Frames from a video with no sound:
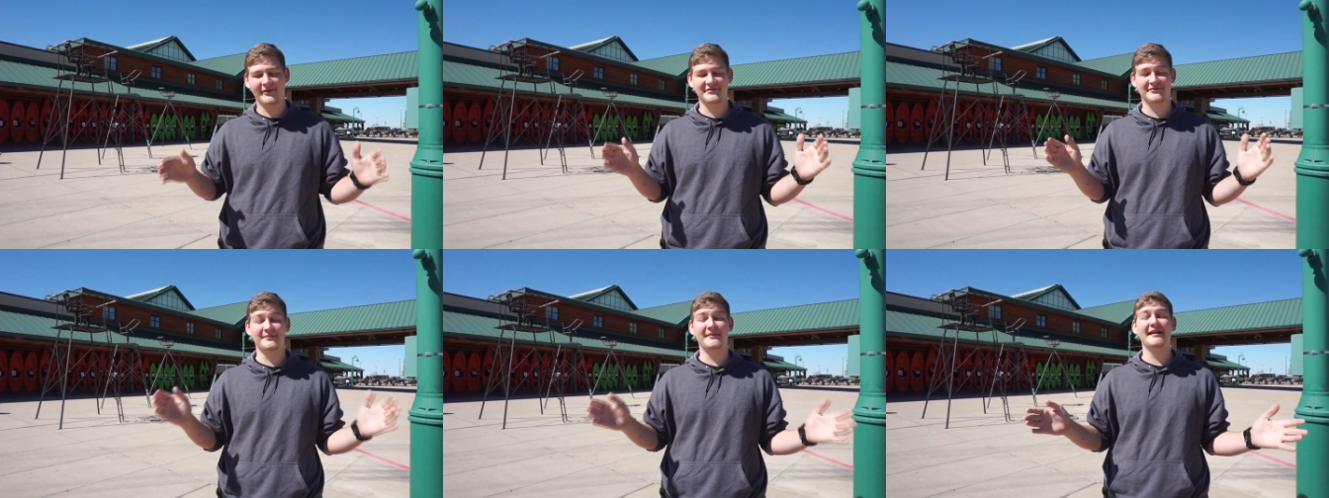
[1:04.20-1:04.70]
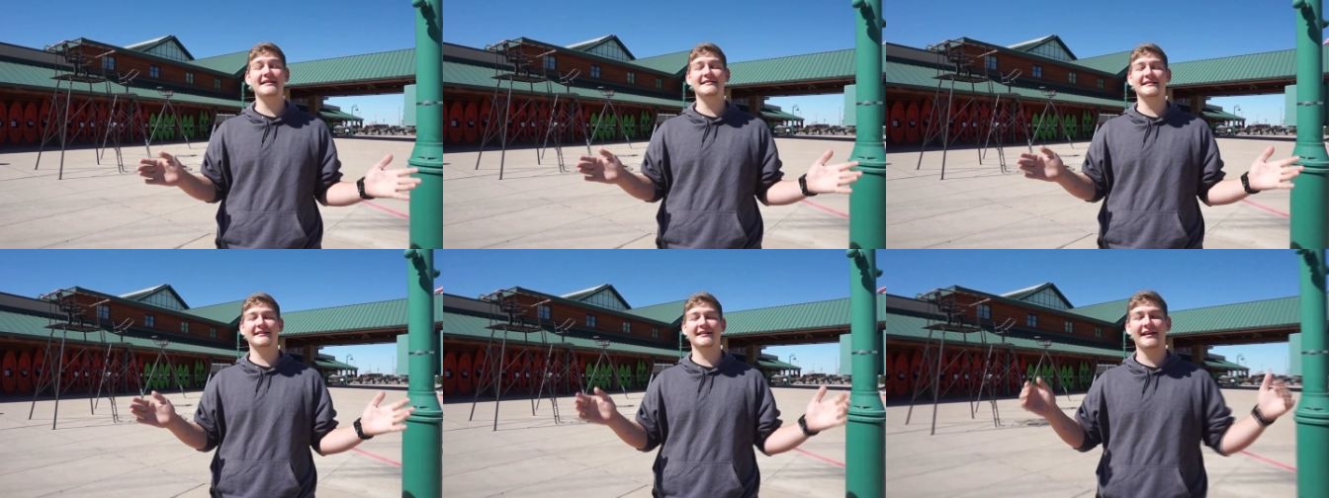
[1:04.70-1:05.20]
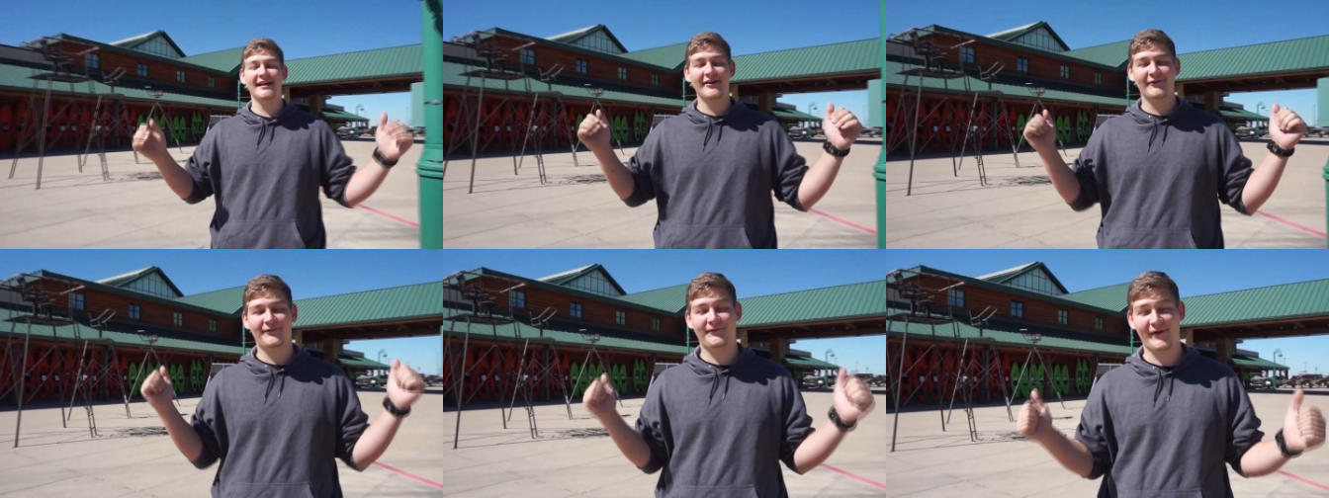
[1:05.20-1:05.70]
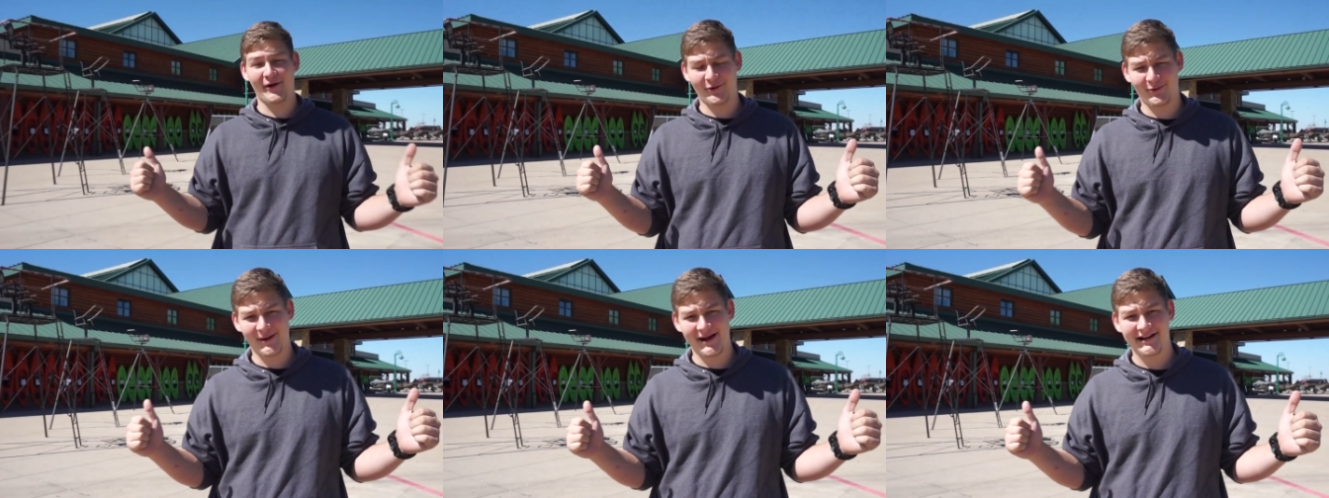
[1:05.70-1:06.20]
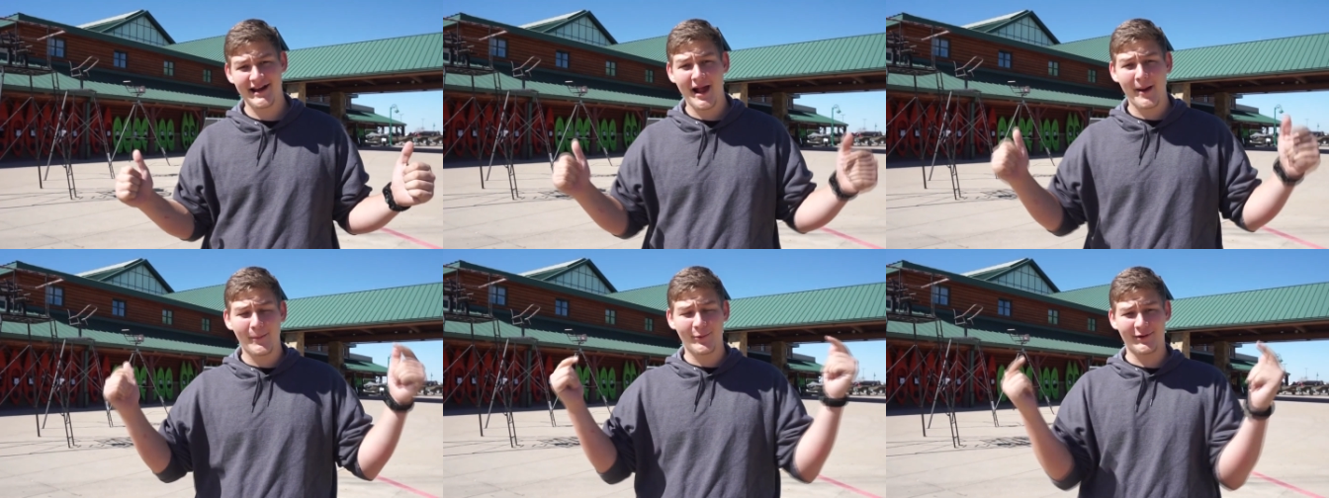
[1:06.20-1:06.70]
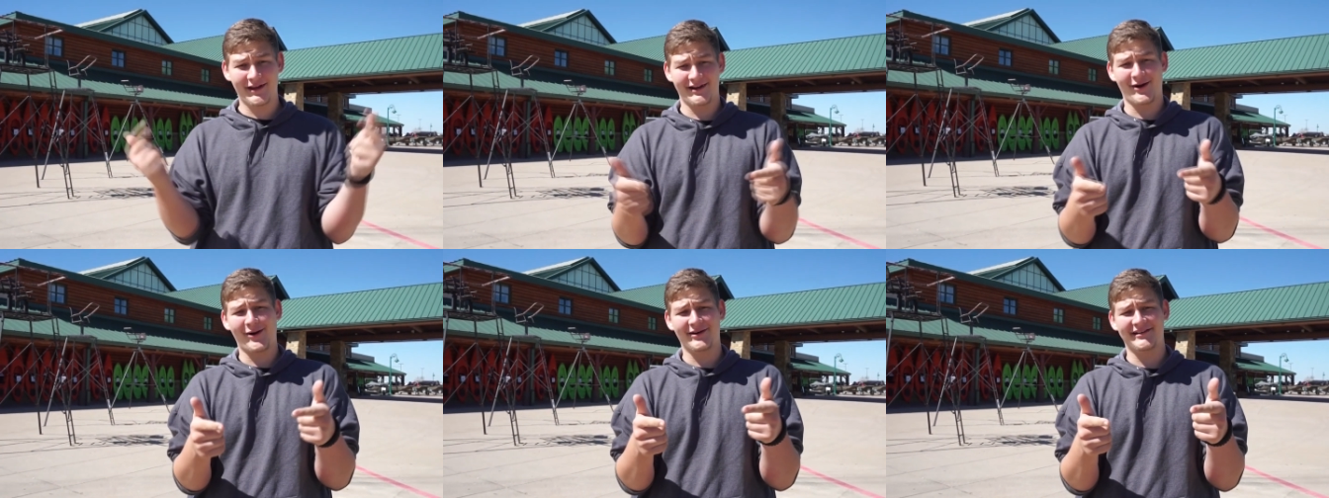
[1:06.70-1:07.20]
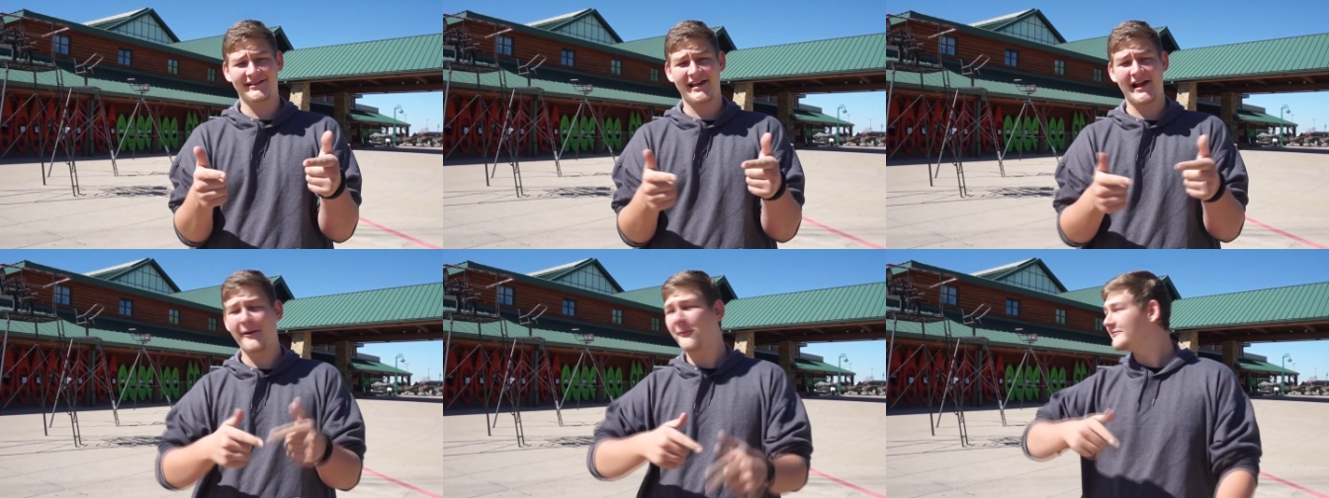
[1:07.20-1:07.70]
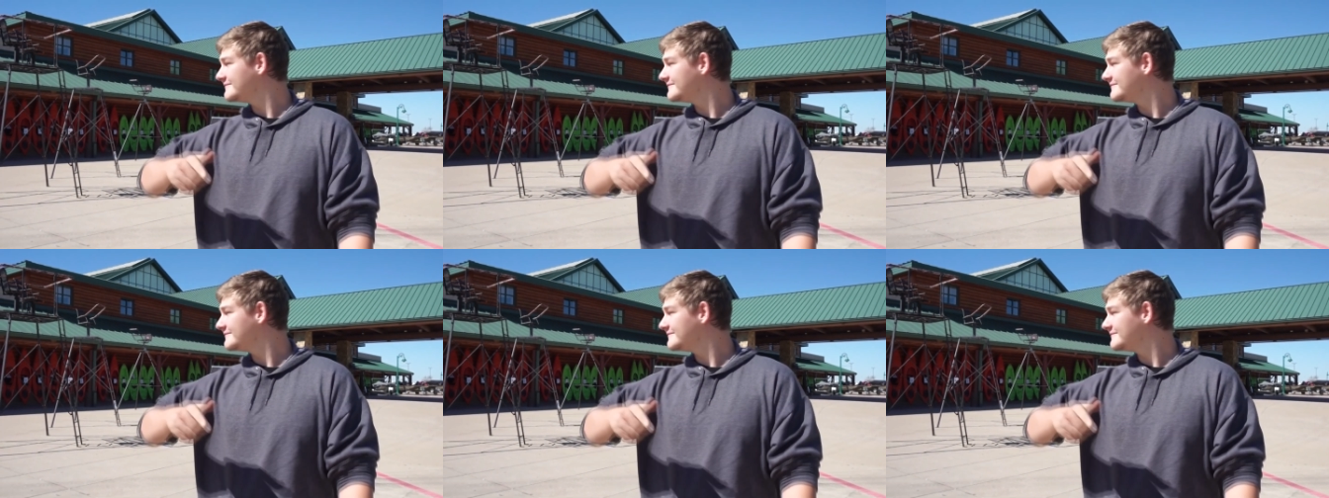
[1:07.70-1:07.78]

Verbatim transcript: That was amazing. Felt great. We're hit it hard today.